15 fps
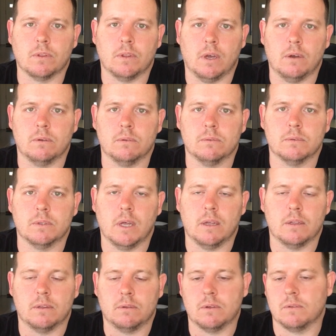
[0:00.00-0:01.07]

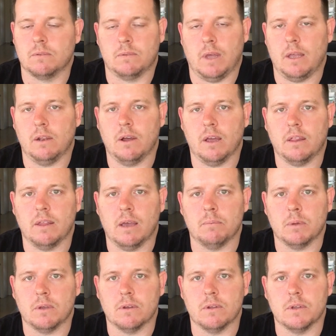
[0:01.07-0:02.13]
they like that
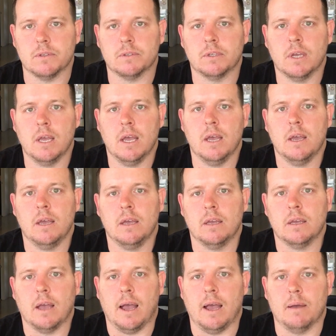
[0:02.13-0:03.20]
because
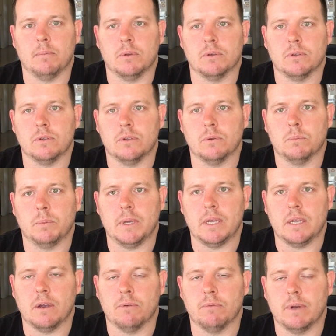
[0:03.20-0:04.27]
you're
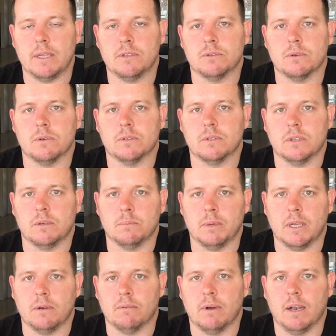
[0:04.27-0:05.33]
being a resource and you're
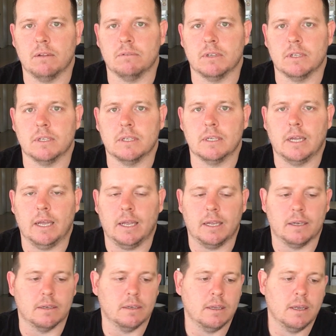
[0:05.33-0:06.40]
being relevant,
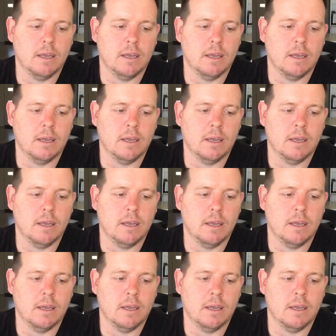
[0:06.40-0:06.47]
and